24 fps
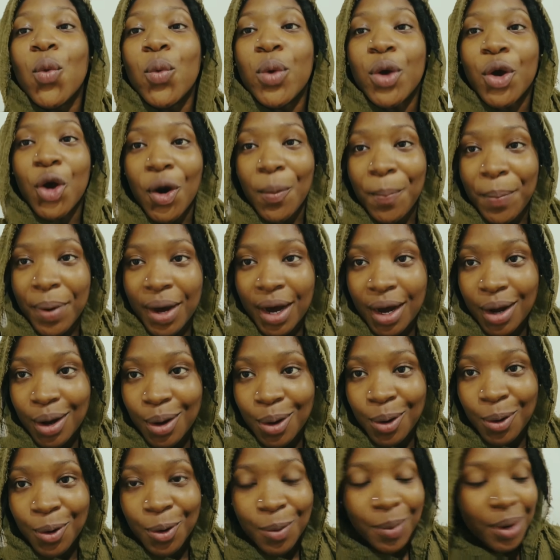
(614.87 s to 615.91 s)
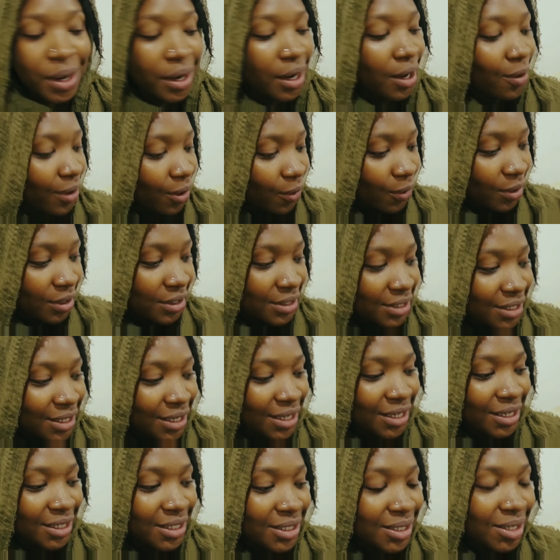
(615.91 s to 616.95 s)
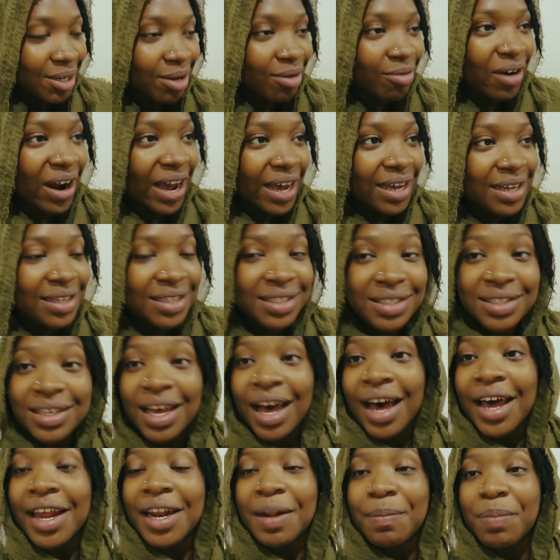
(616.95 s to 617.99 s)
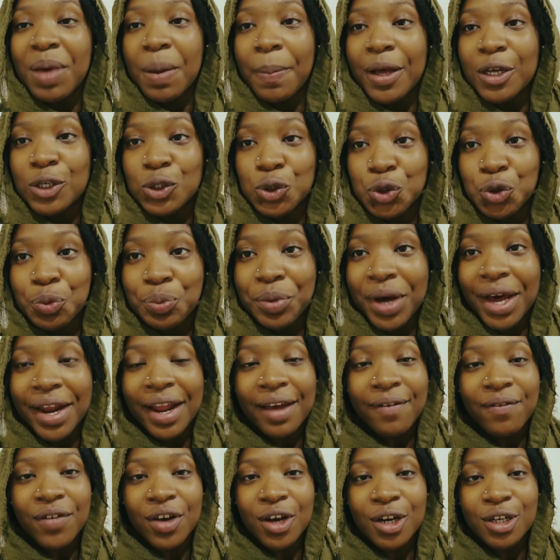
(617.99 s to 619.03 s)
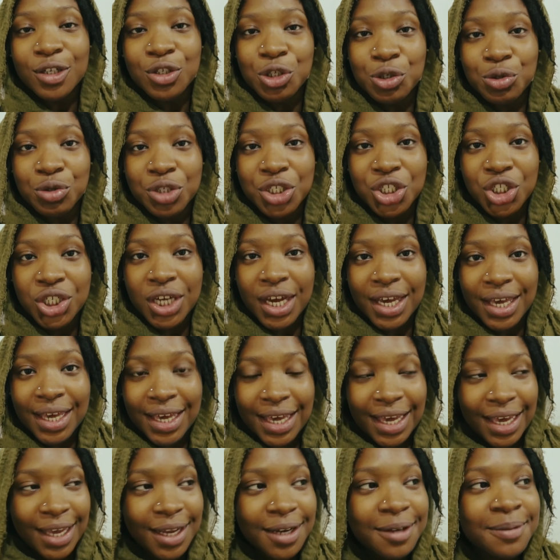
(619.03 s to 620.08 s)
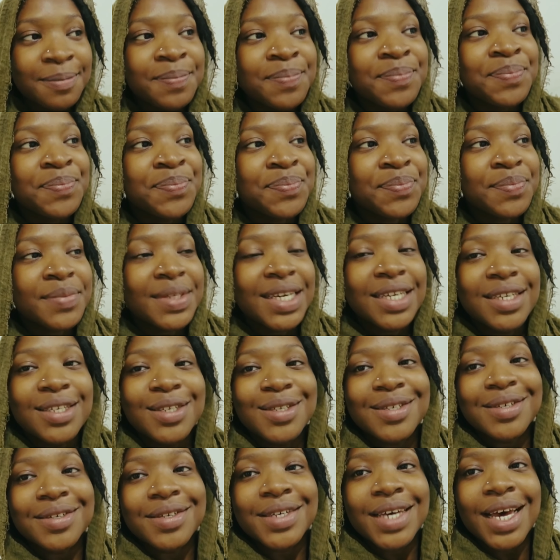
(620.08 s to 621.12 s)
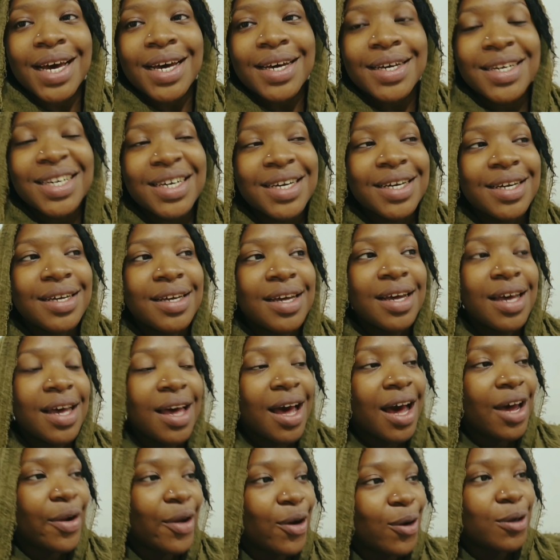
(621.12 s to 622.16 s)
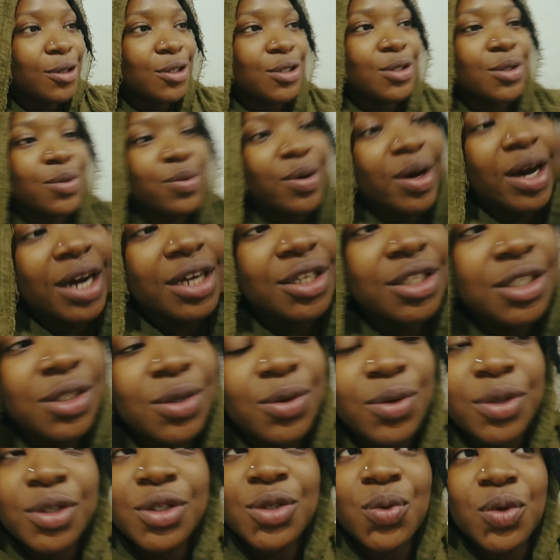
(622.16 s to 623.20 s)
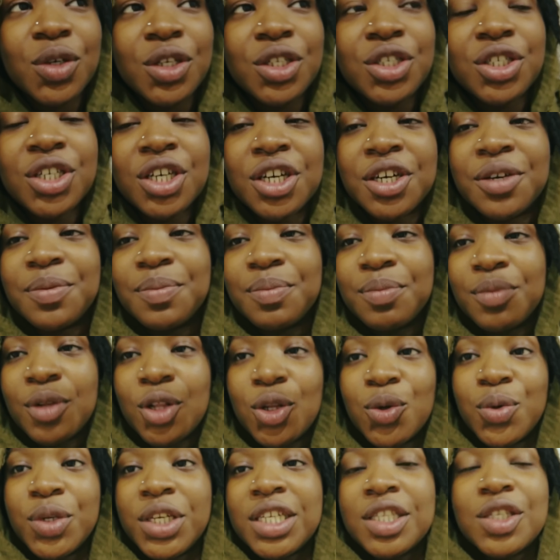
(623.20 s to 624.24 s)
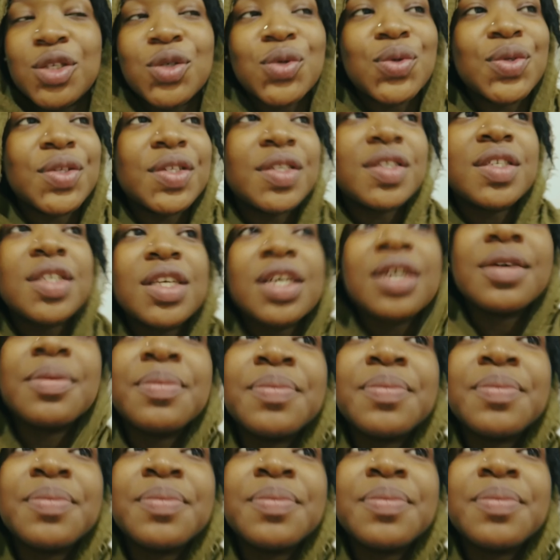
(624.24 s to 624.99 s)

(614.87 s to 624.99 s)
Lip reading: got back home and now we're going to eat rice and pepper soup, and I forgot to check in. So yeah, and we're actually going to watch Looney Tunes.